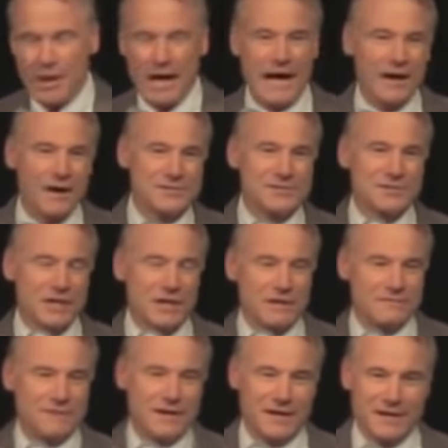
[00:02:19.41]
Well, I also
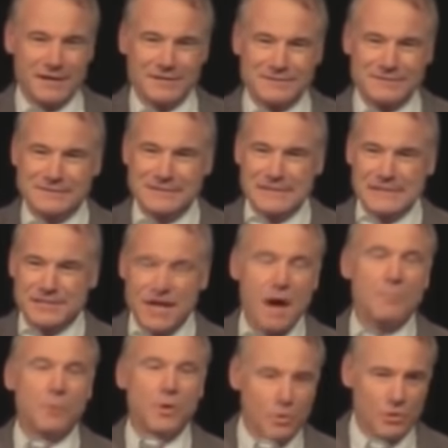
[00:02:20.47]
love uh,
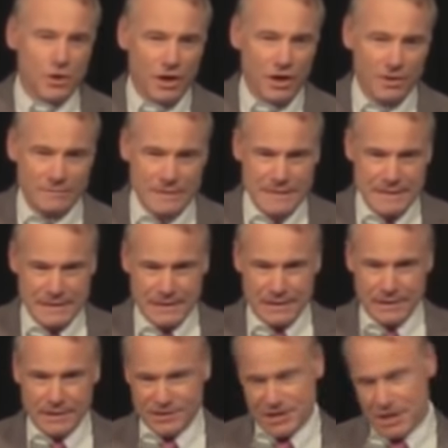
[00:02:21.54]
Tom Brokaw.
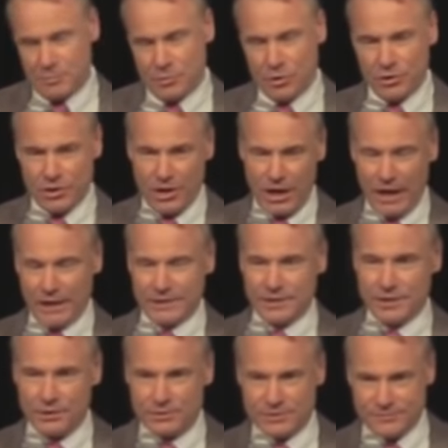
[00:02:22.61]
Uh, Tom Brokaw,
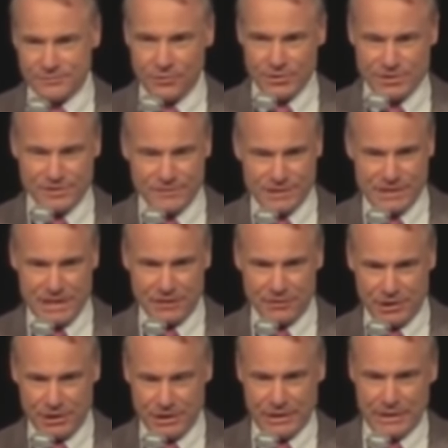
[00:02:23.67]
you know, it's the voice of
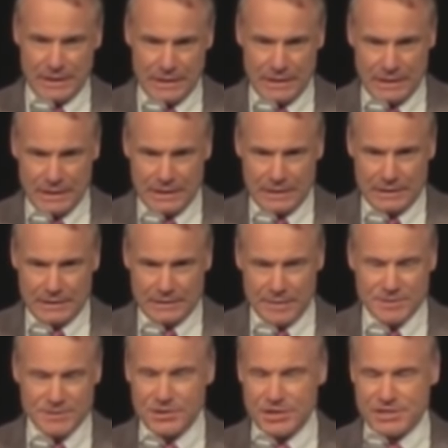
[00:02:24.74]
integrity.
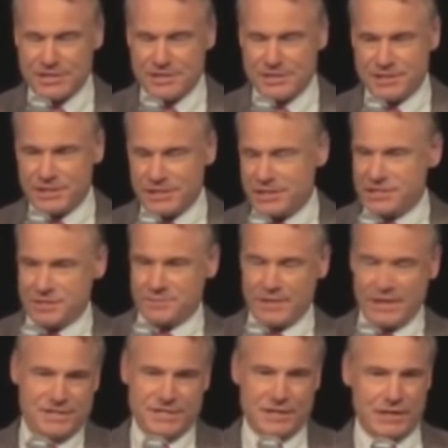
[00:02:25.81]
Demonstrations in Egypt
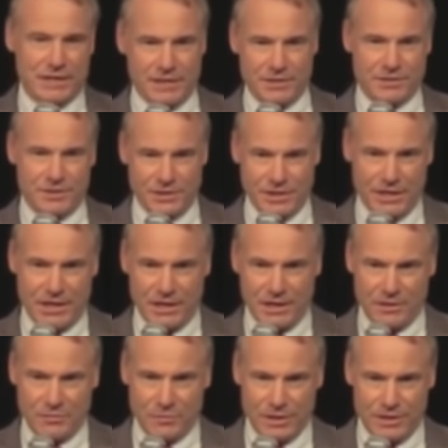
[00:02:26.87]
escalated
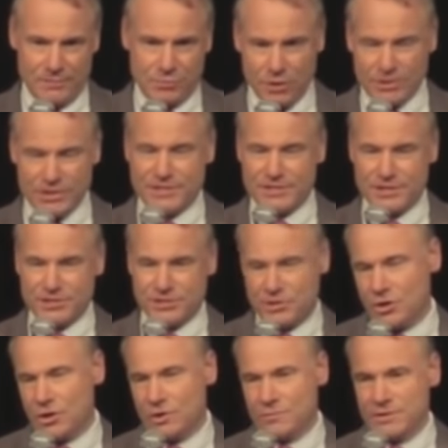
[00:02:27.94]
today when protesters
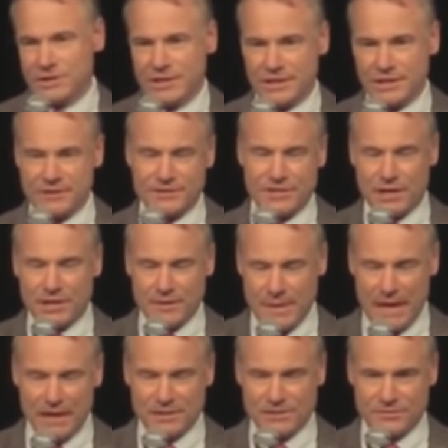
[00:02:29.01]
stormed the outside of the
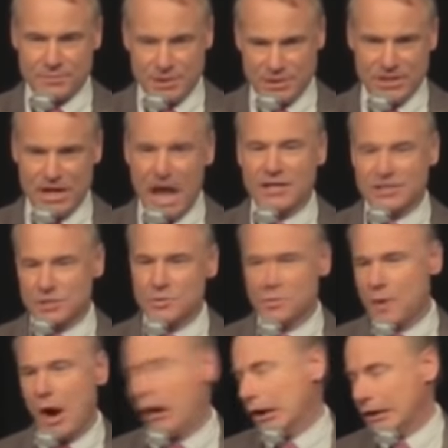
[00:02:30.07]
palace of President Hosni
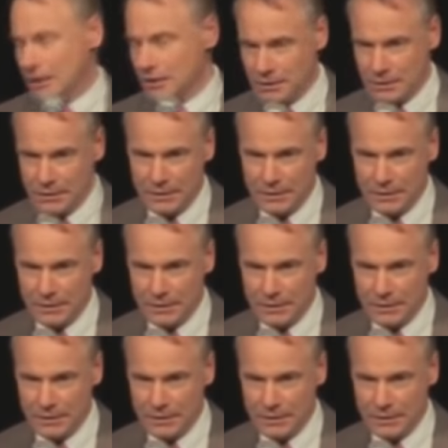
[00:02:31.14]
Mubarak.